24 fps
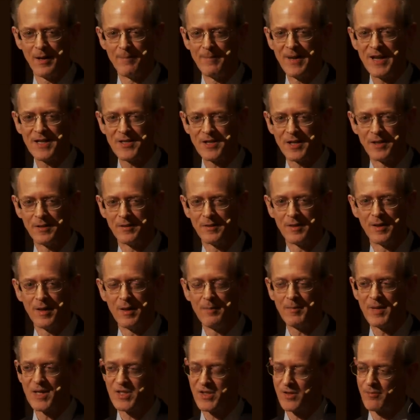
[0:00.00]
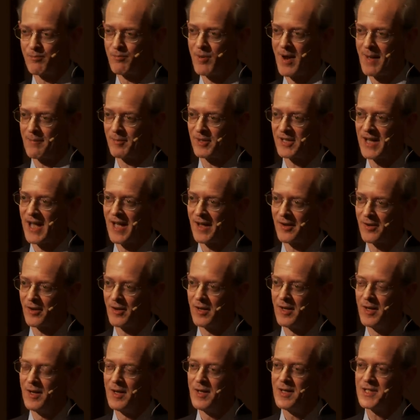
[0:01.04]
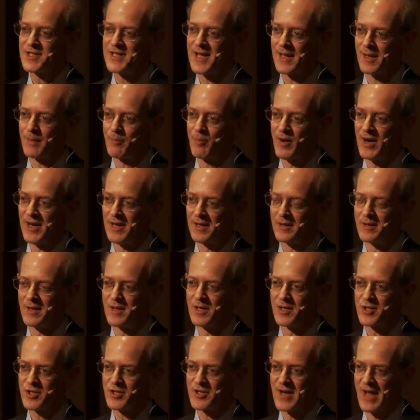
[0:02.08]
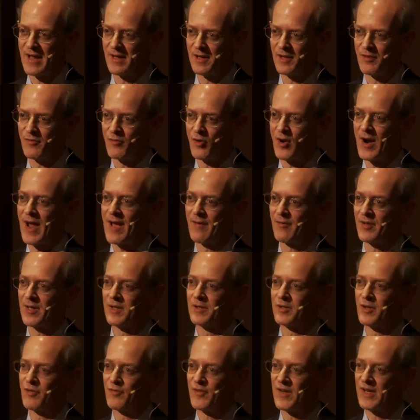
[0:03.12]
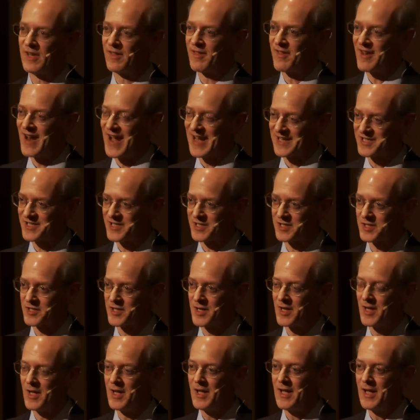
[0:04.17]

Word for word: amazing piece of propaganda celebrating Stalin for having defeated the Nazis.